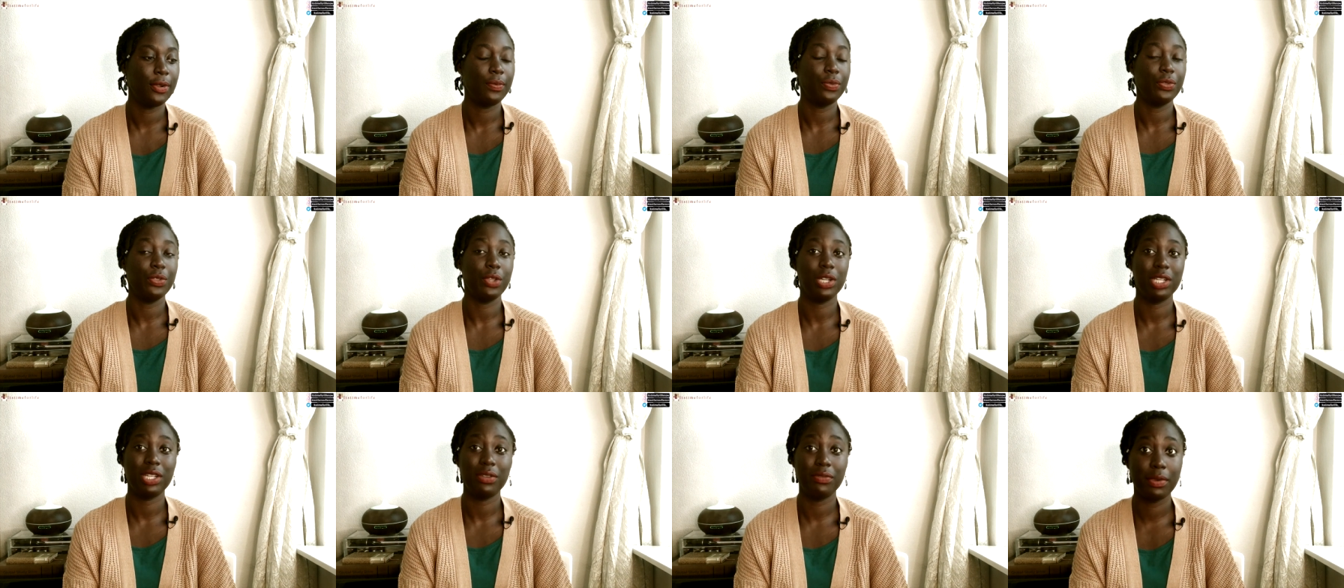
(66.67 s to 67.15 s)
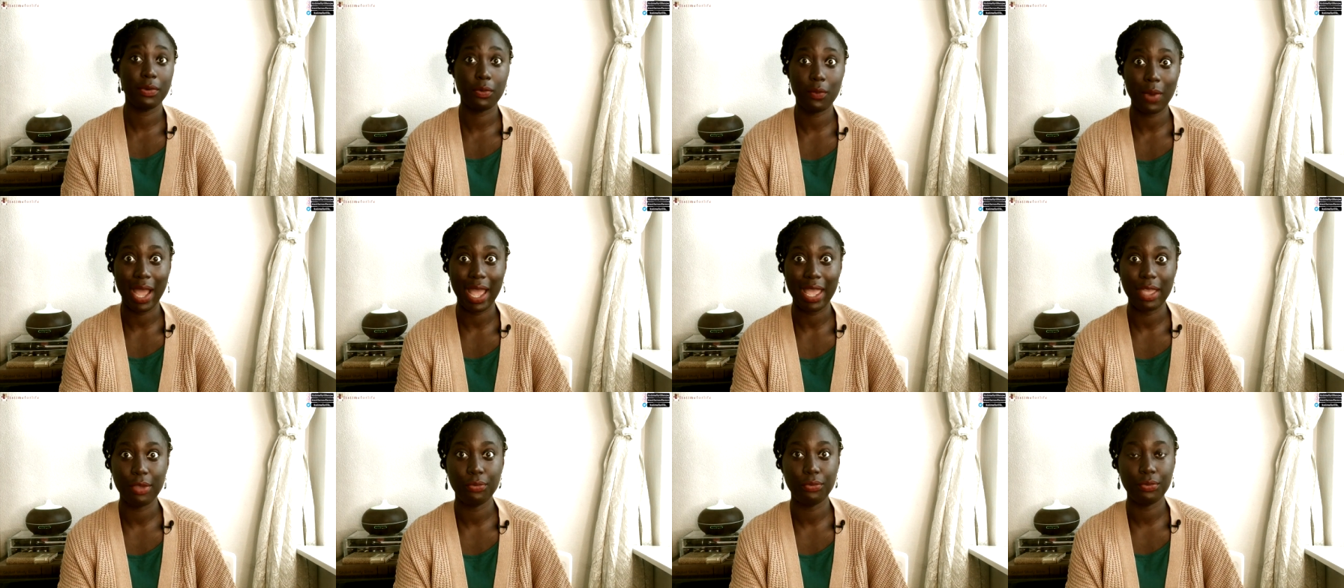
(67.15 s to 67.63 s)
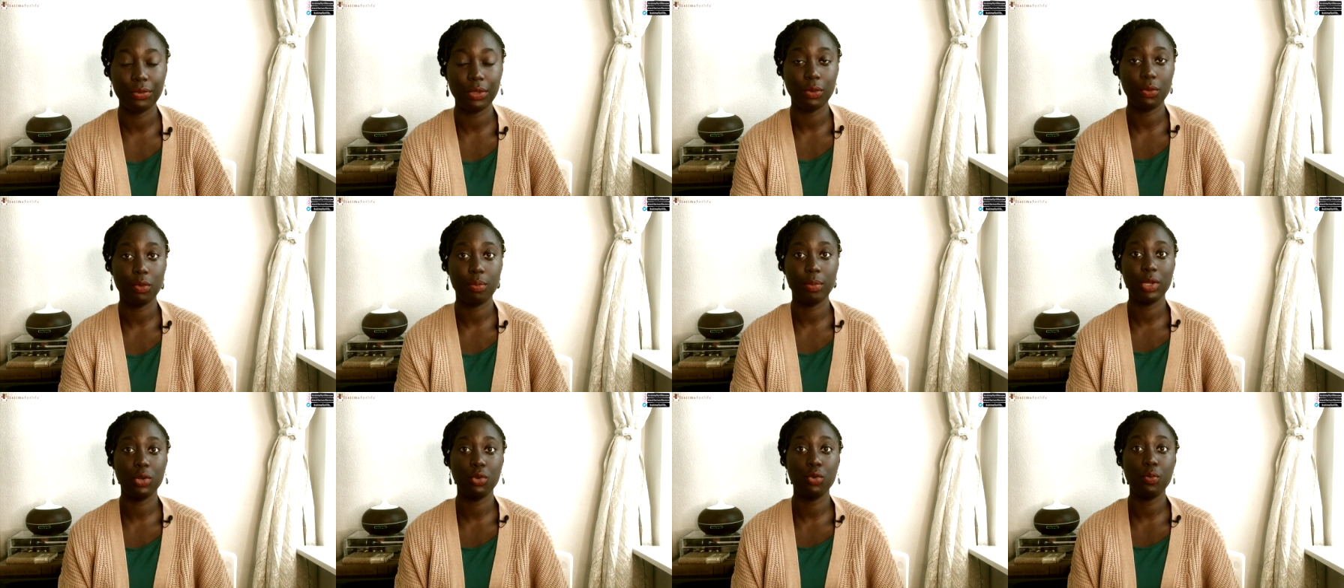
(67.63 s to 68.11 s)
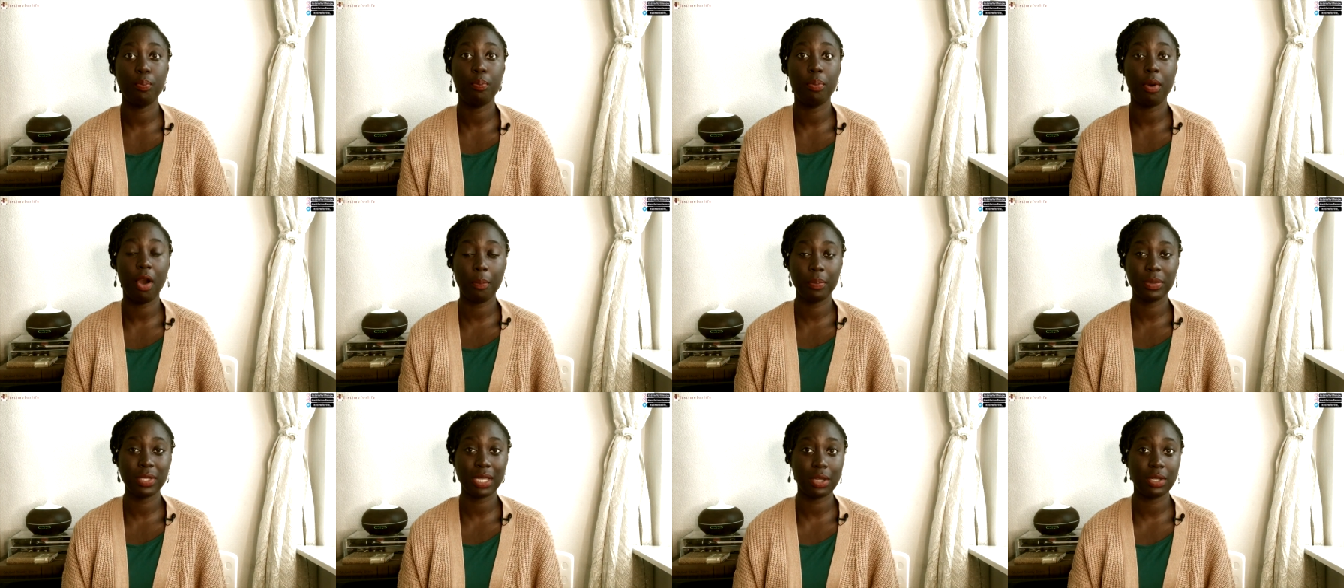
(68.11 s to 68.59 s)
not even wife, the woman who
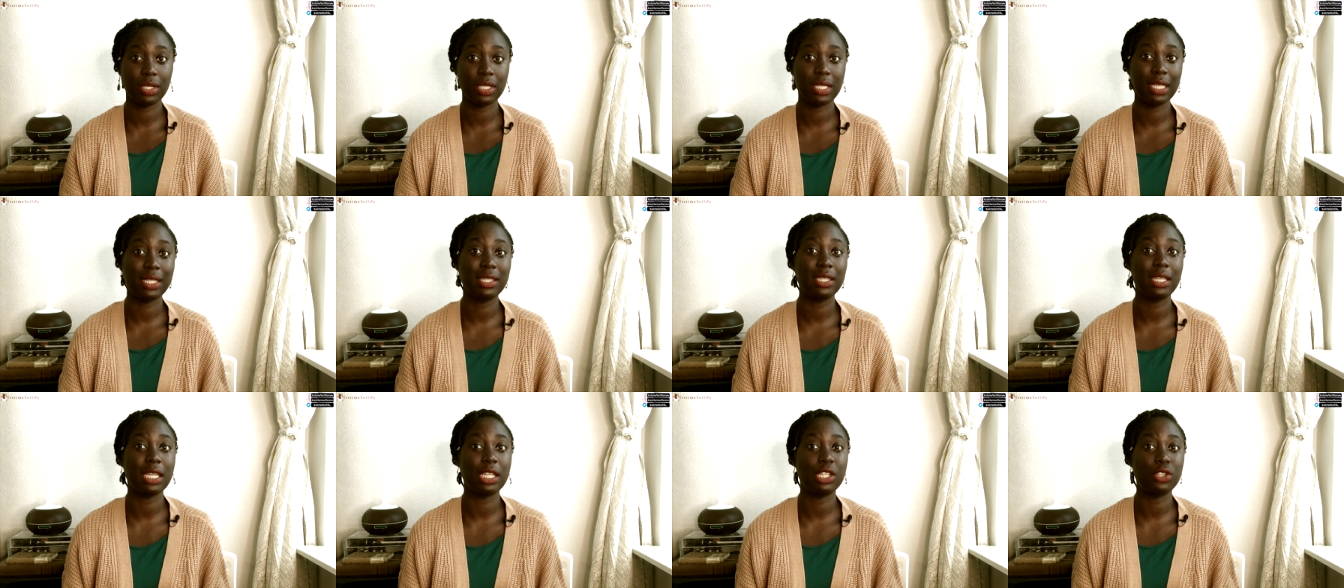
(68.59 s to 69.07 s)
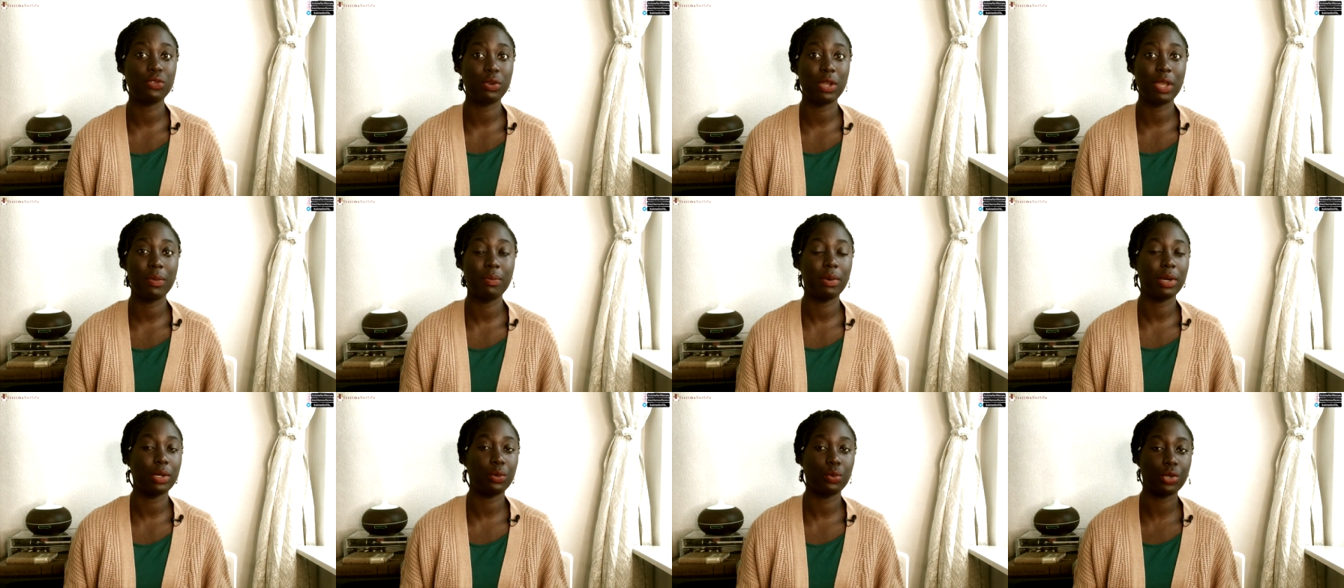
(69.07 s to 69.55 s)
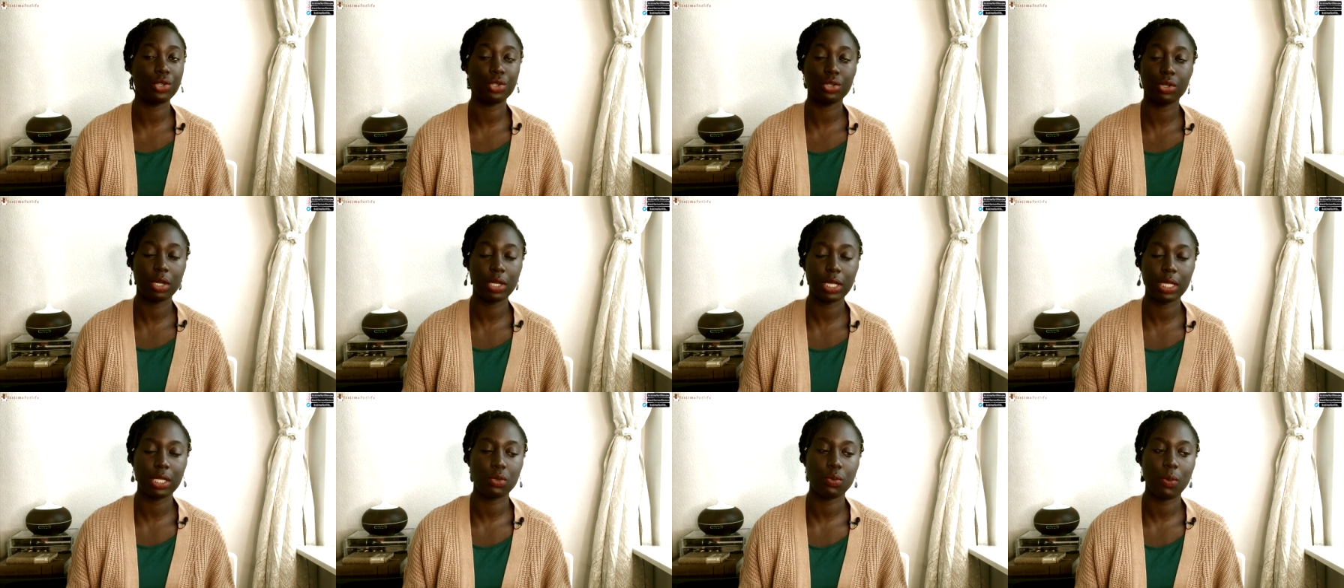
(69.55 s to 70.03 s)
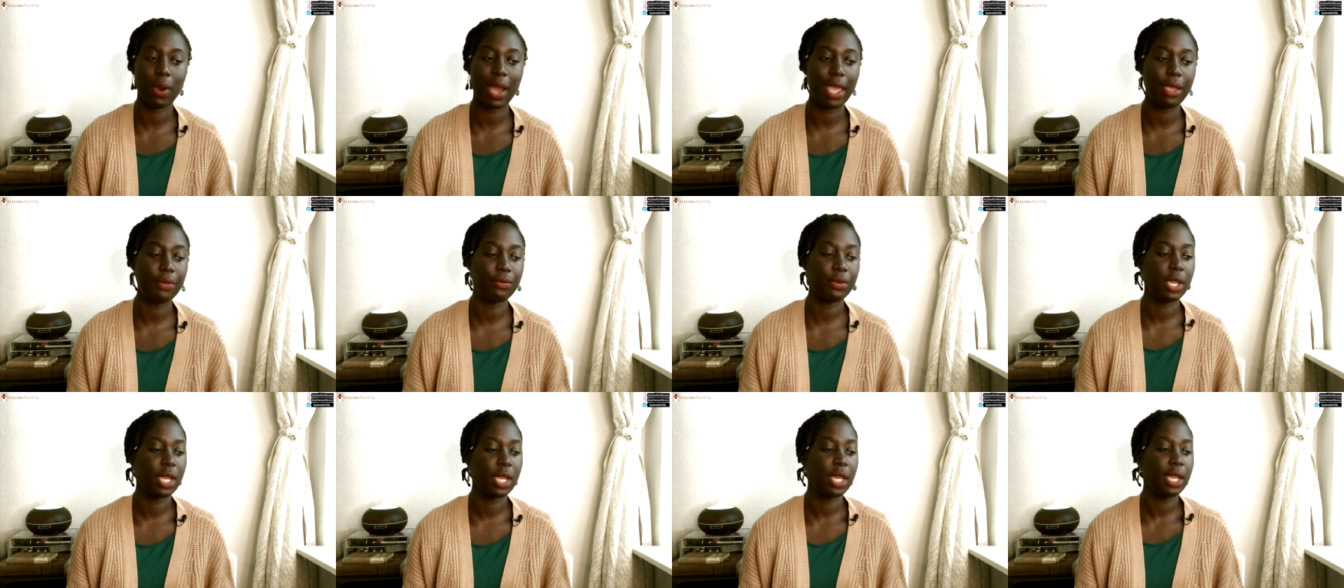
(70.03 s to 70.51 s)
popped out six kids for him but was not his
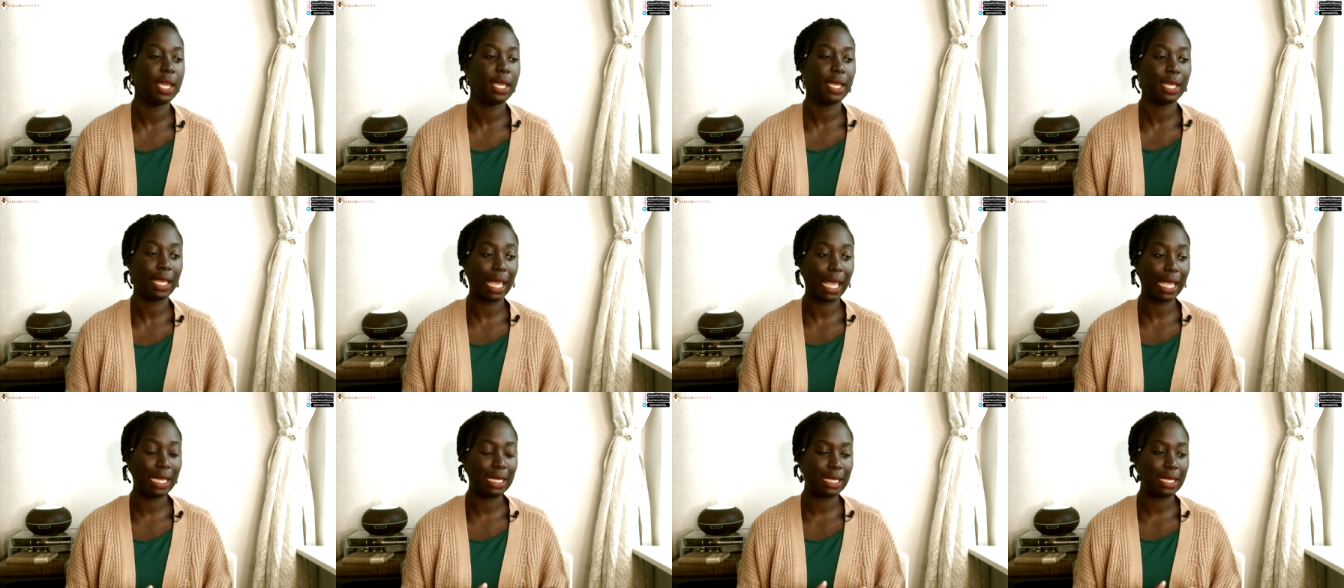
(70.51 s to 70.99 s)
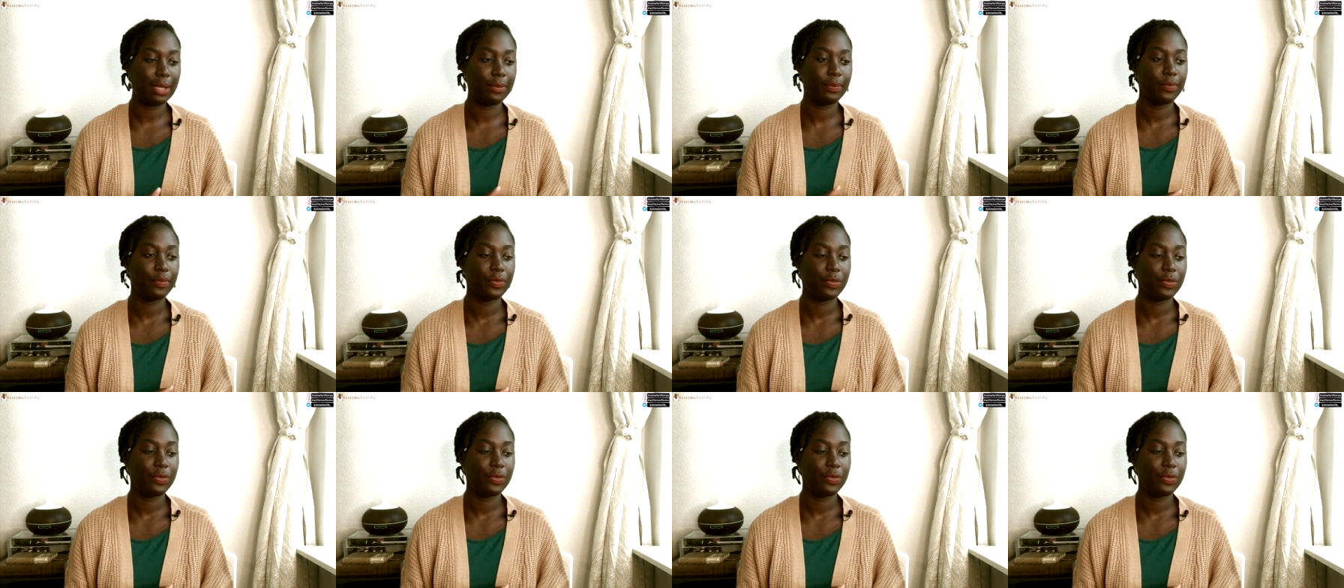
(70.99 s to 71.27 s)
wife. Kelly.